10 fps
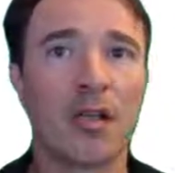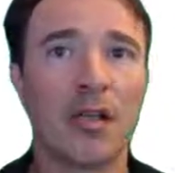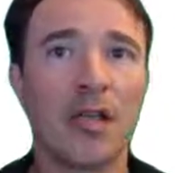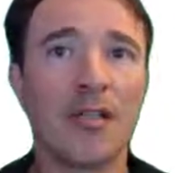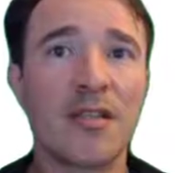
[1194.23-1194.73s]

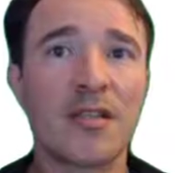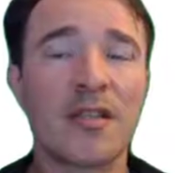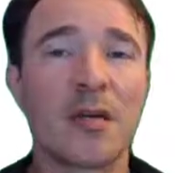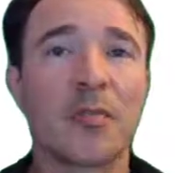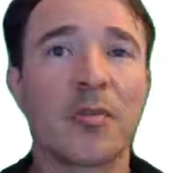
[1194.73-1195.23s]
In the
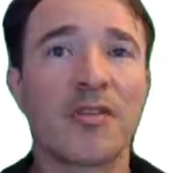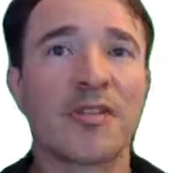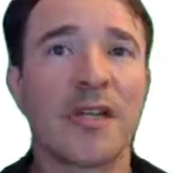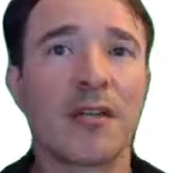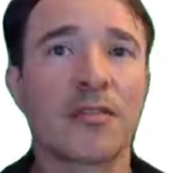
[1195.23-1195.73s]
example, the
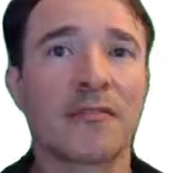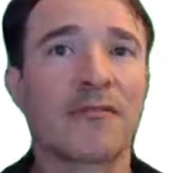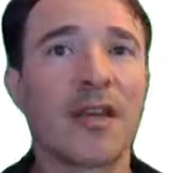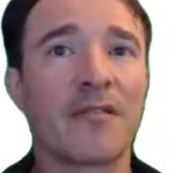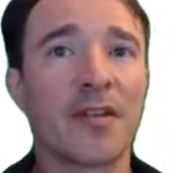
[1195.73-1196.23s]
cells are
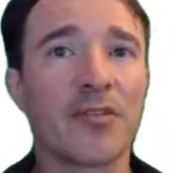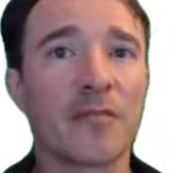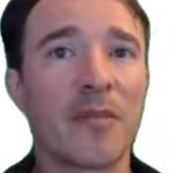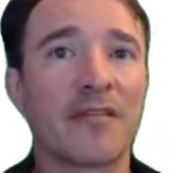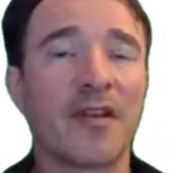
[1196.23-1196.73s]
500
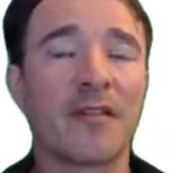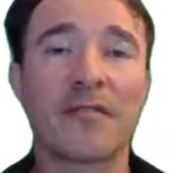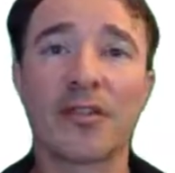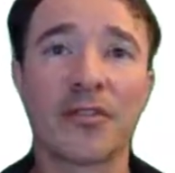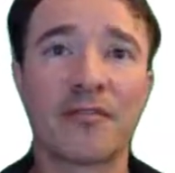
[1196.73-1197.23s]
by
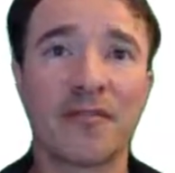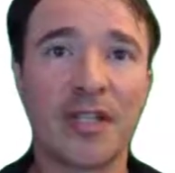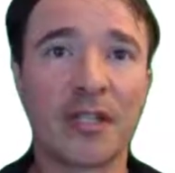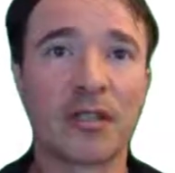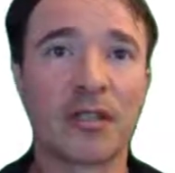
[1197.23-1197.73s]
500
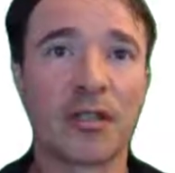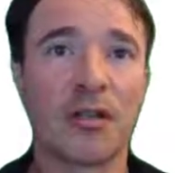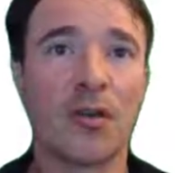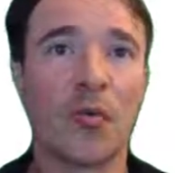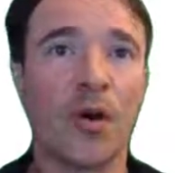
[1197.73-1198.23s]
feet.
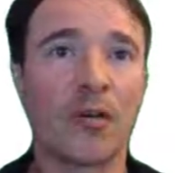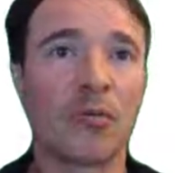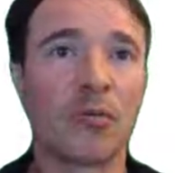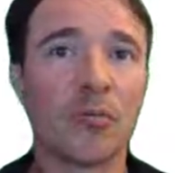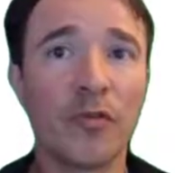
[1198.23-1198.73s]
Water
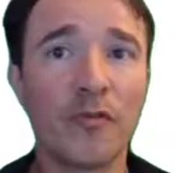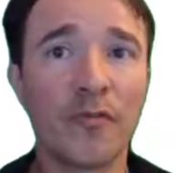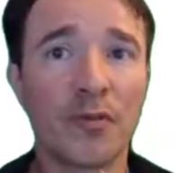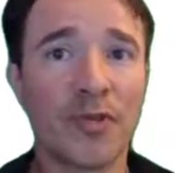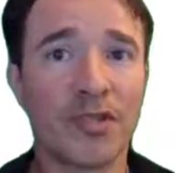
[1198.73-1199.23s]
will move
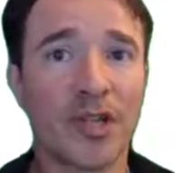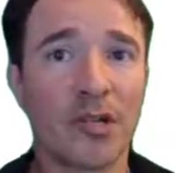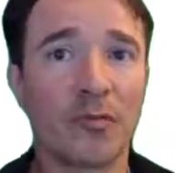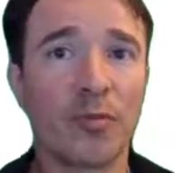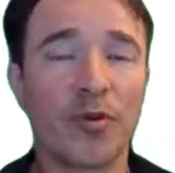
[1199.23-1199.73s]
through the
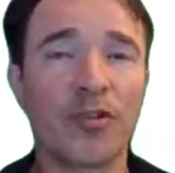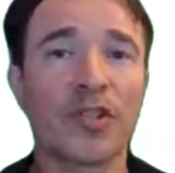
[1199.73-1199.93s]
channel portion of